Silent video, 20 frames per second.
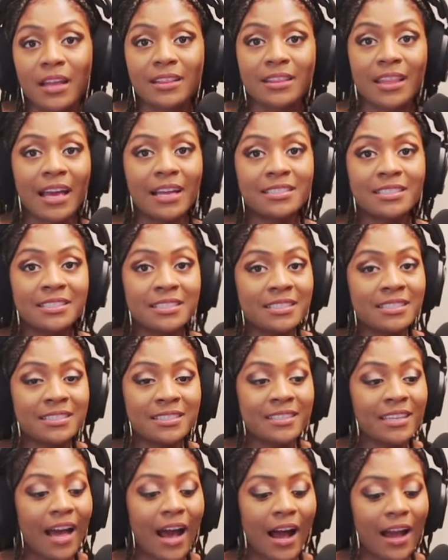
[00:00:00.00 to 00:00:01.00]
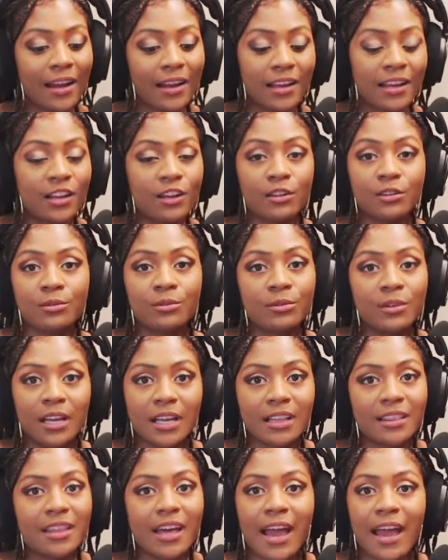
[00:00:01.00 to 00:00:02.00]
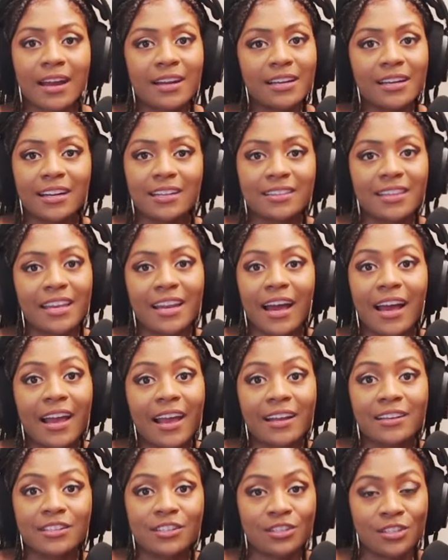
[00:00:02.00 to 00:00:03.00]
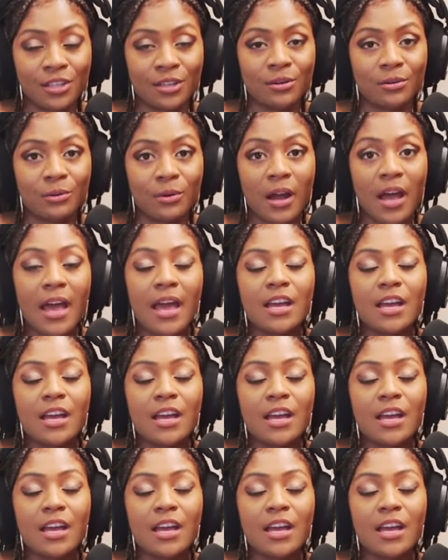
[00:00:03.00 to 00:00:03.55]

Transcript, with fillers: that's not including the editing that I had to do.